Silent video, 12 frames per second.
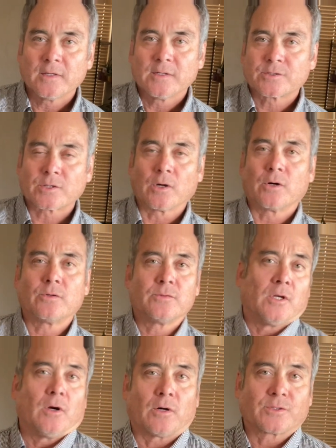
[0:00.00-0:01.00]
So
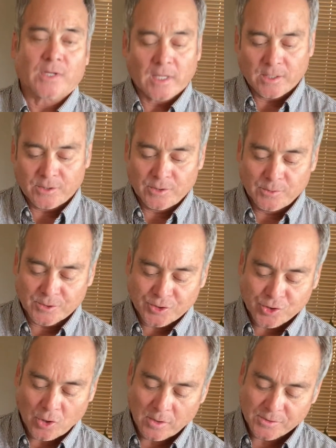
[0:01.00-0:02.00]
all you got to do is
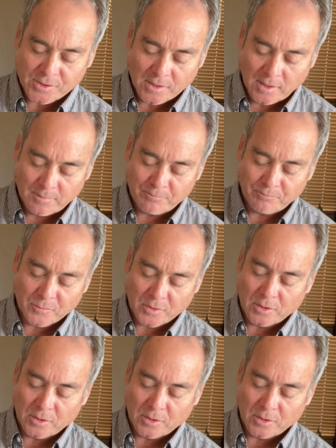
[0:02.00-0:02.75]
charge it up.